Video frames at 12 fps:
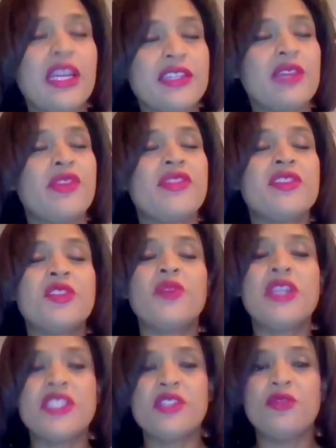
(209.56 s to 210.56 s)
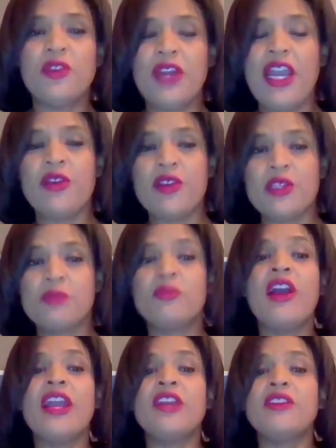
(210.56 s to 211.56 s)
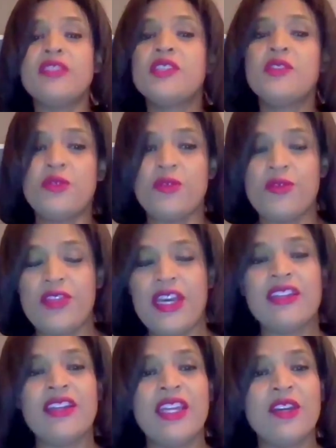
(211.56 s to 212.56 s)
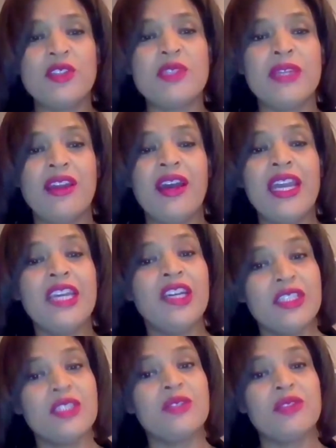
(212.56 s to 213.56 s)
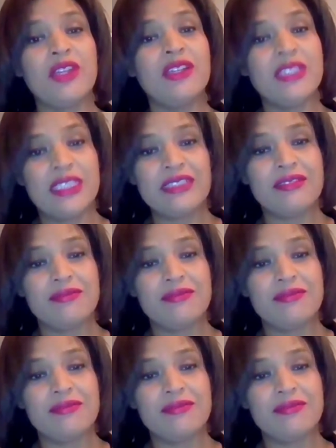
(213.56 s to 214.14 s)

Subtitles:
that within 24 hours prior to that announcement, I also called it.